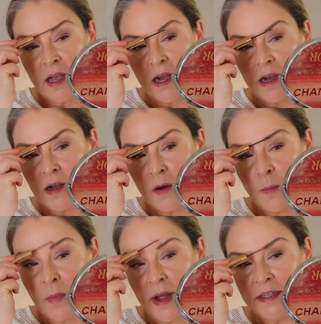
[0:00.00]

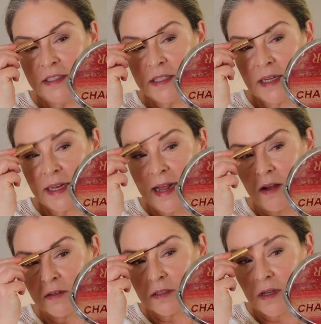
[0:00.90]
I need to get
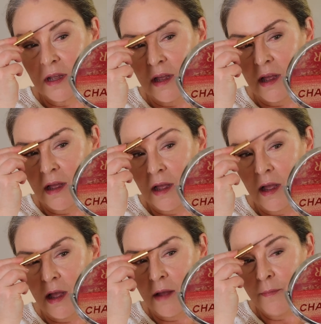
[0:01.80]
out
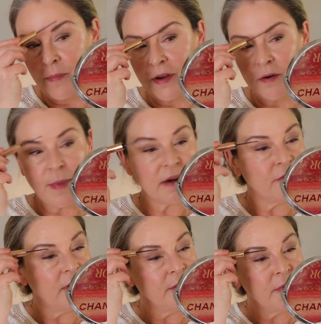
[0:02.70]
a bigger magnifying